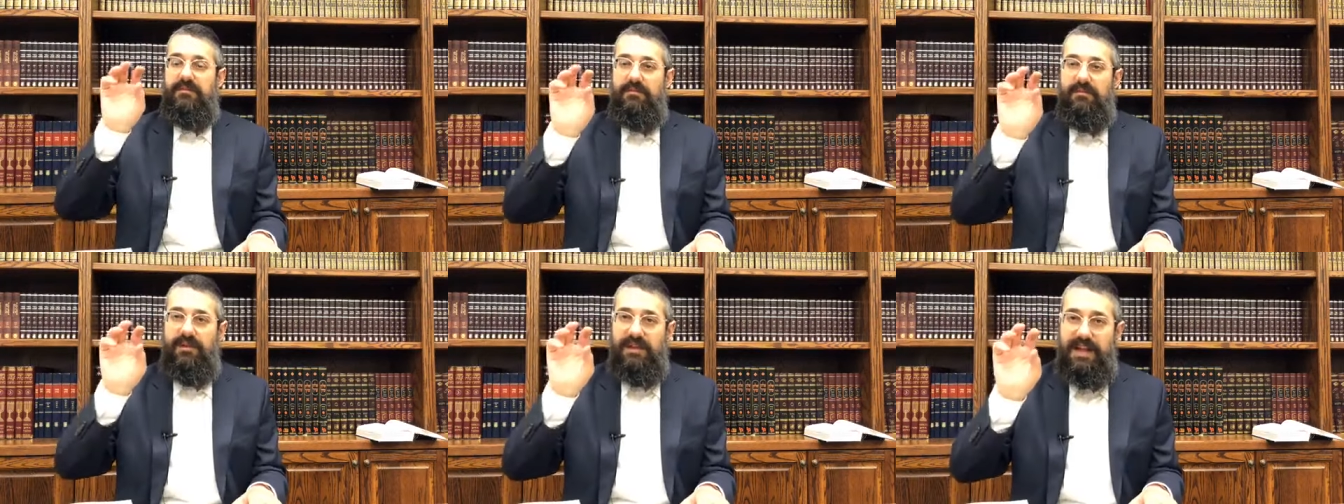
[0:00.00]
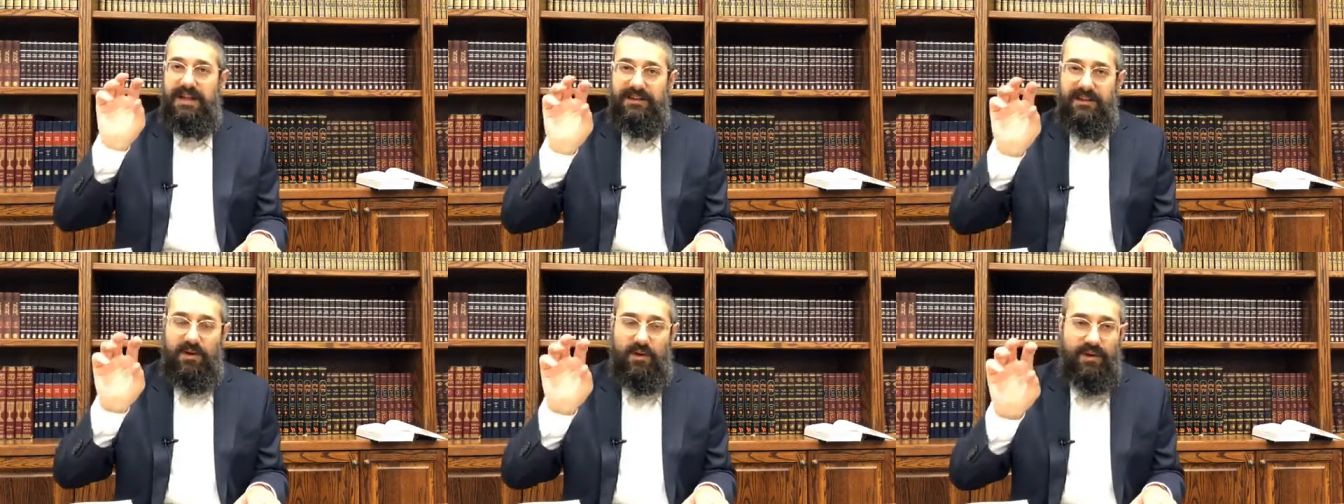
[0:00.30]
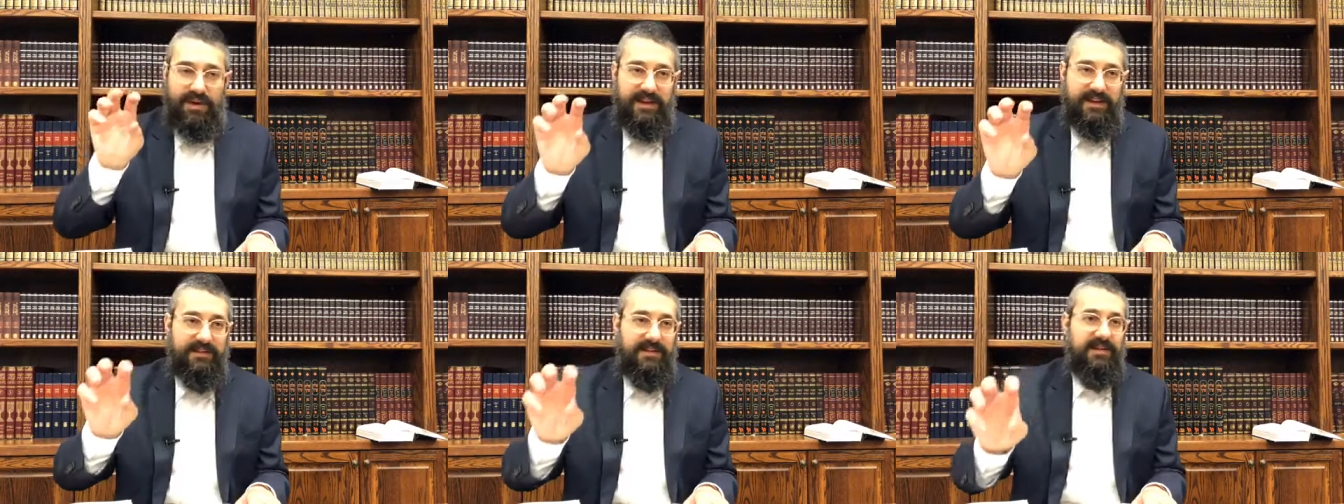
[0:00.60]
without
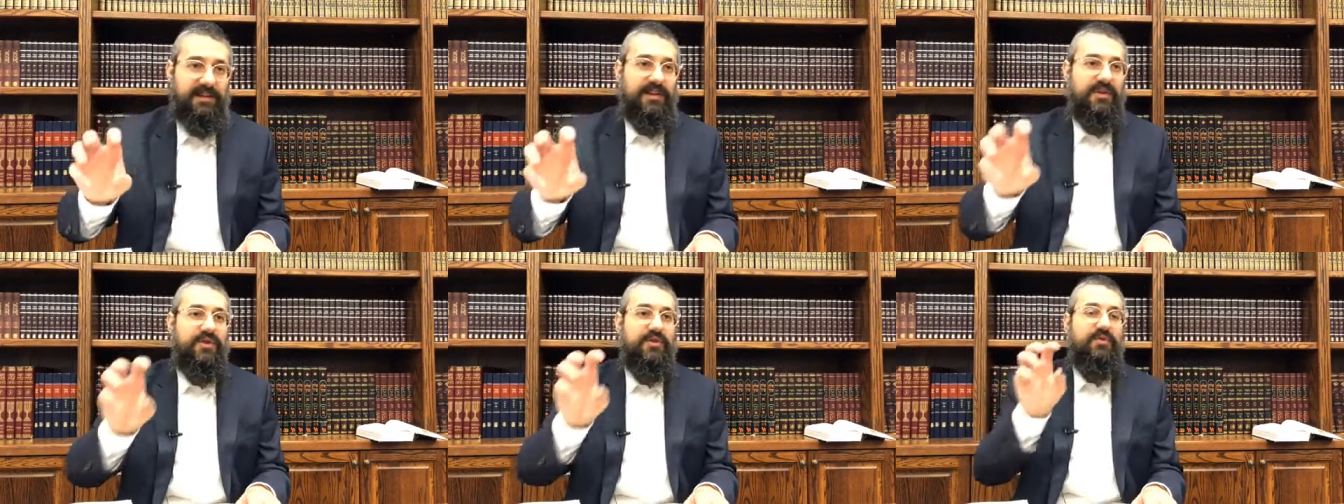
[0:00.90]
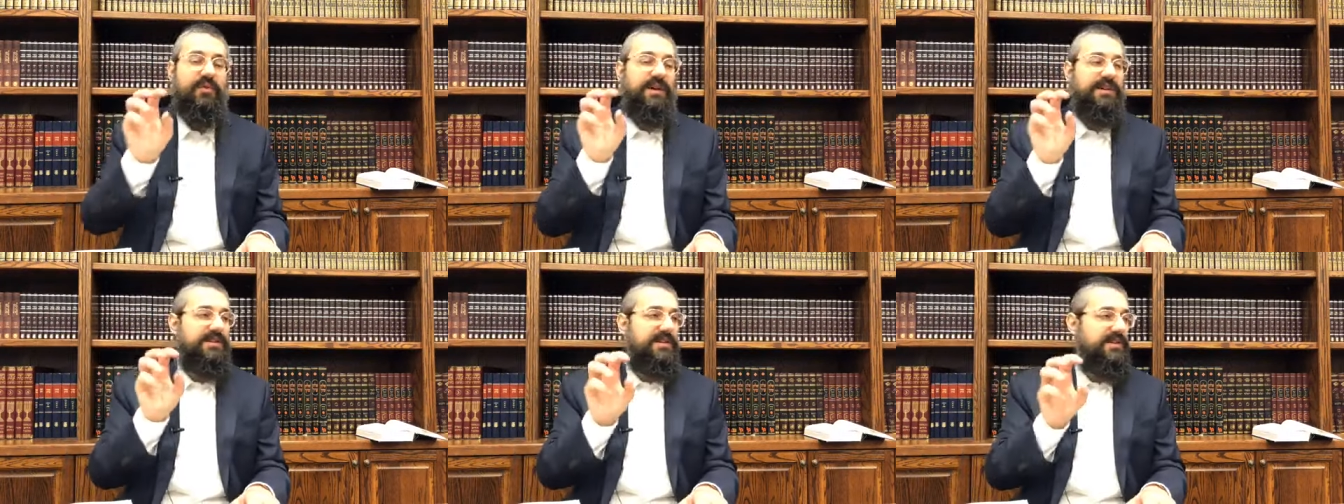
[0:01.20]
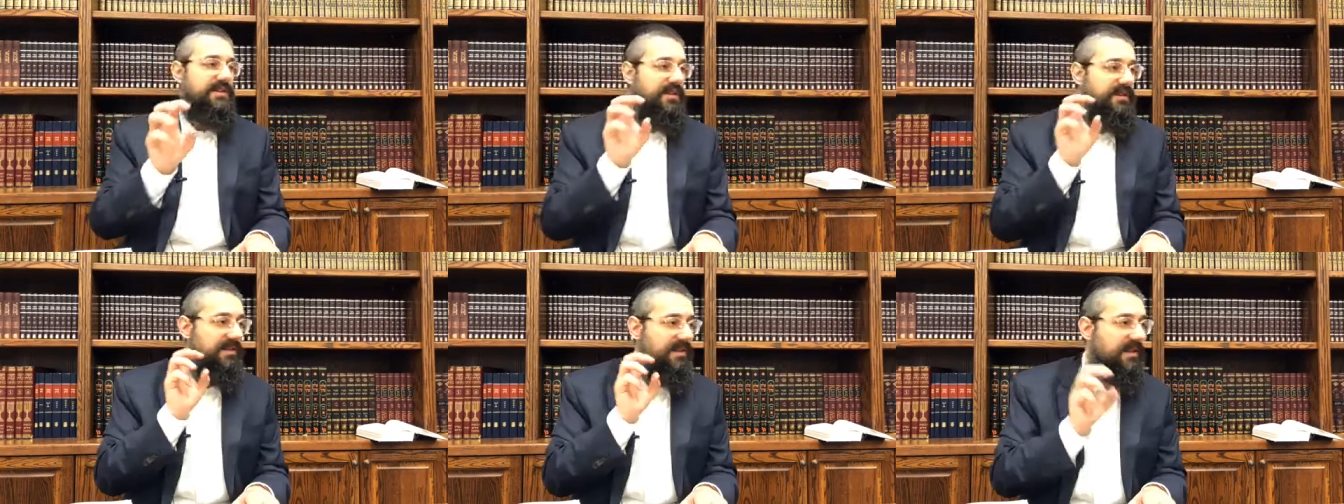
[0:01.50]
going into the
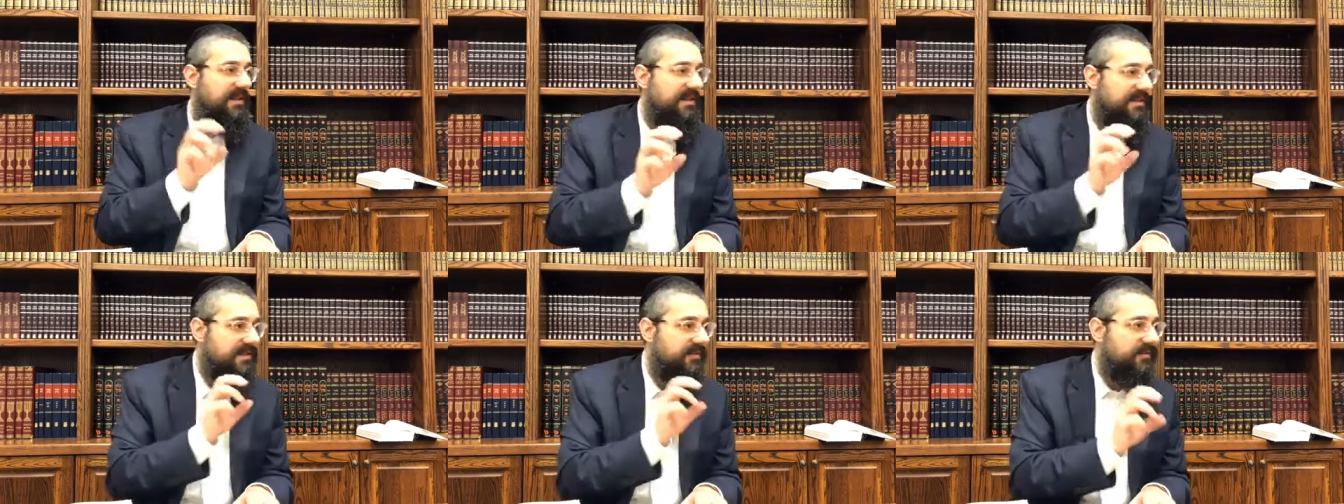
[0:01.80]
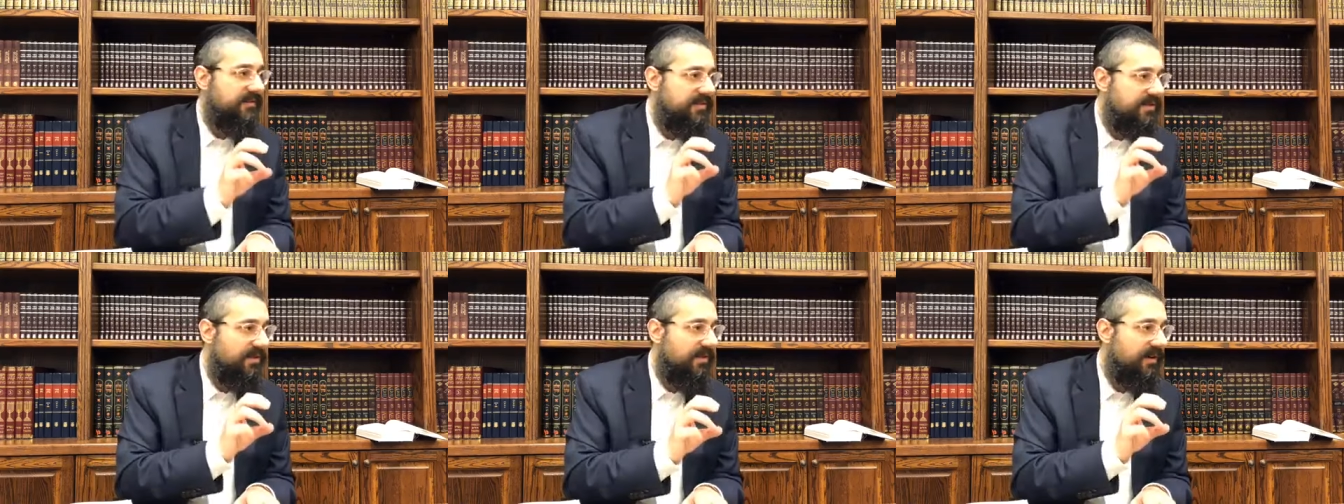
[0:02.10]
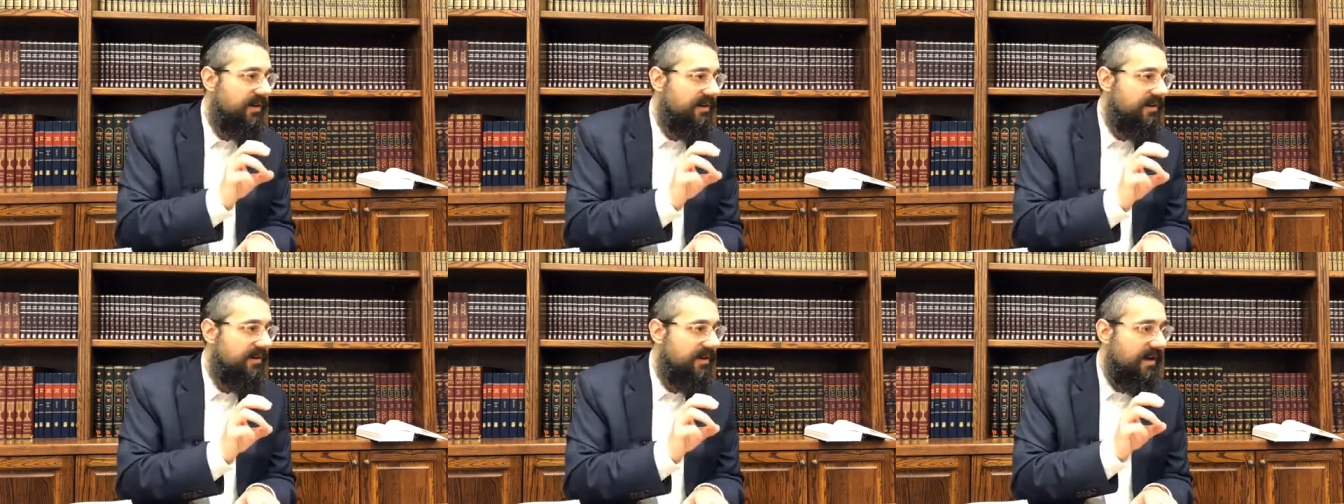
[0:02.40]
nuances and details of the
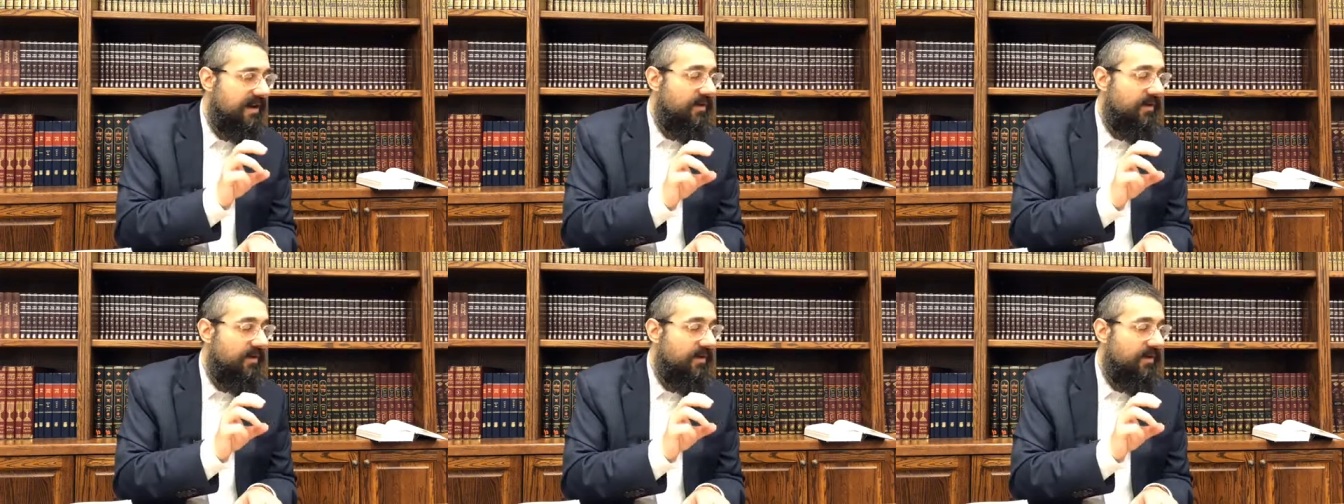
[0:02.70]
Zohar,